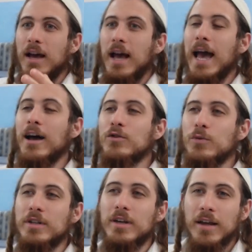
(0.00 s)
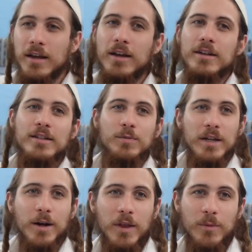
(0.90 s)
How do we
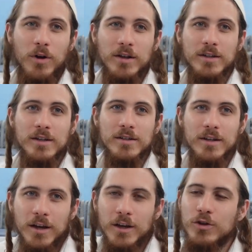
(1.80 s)
speed up that process?